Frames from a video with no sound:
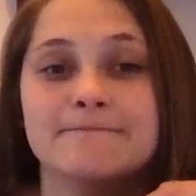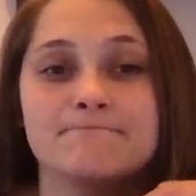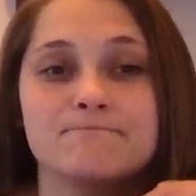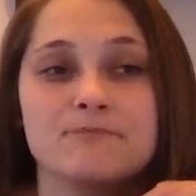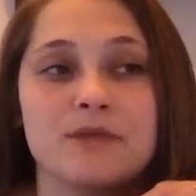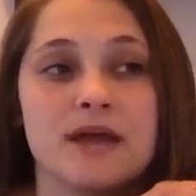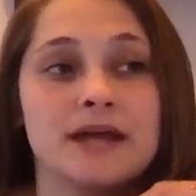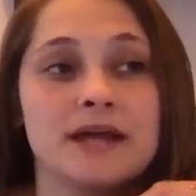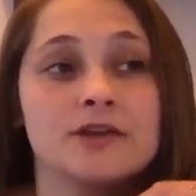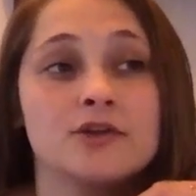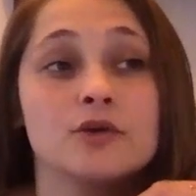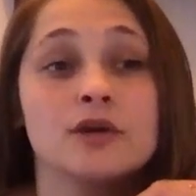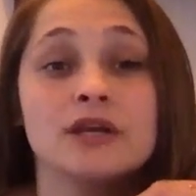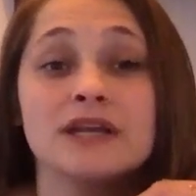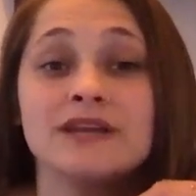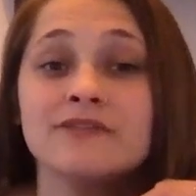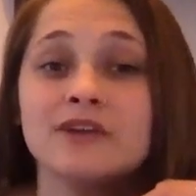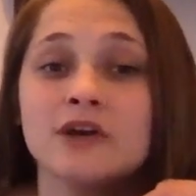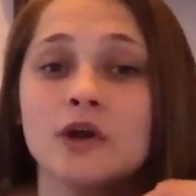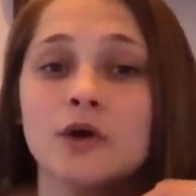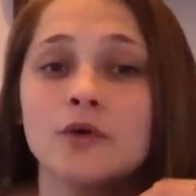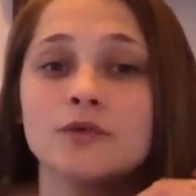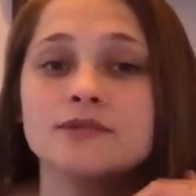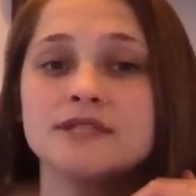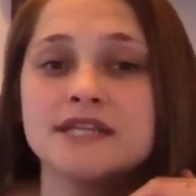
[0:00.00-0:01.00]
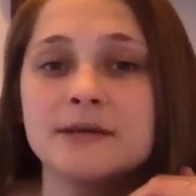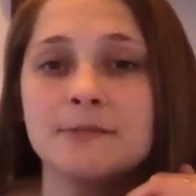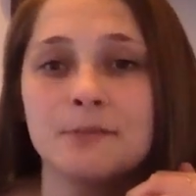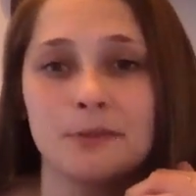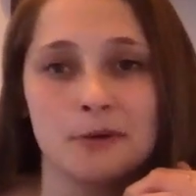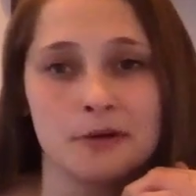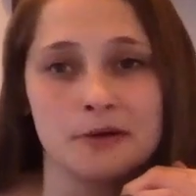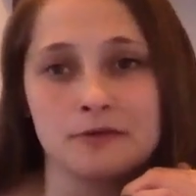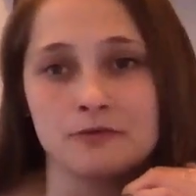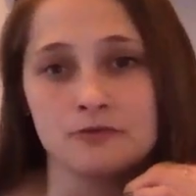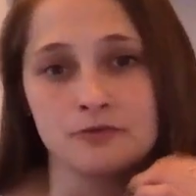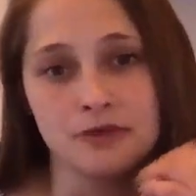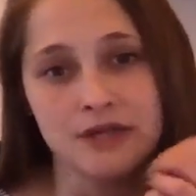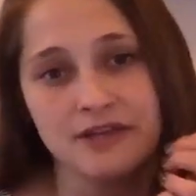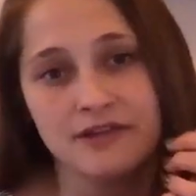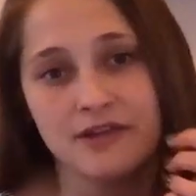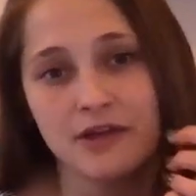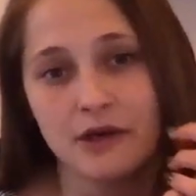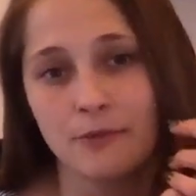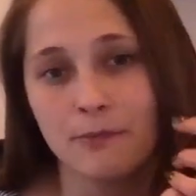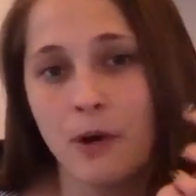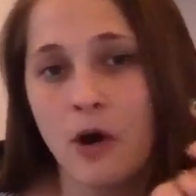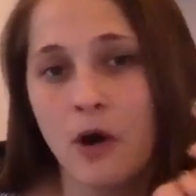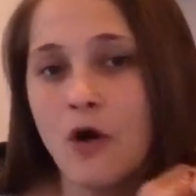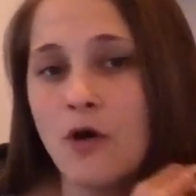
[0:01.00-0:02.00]
And you can even go deeper and read their
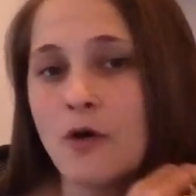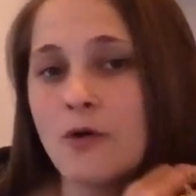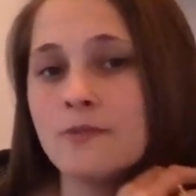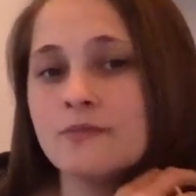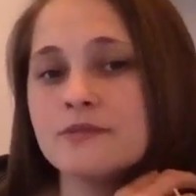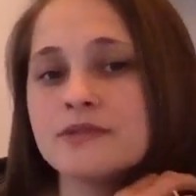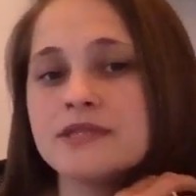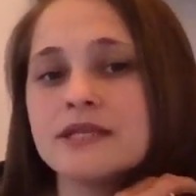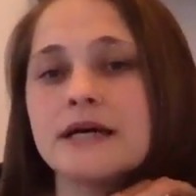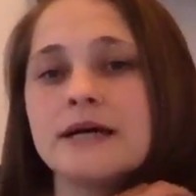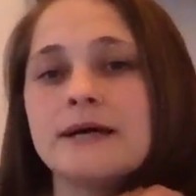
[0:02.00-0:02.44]
poems.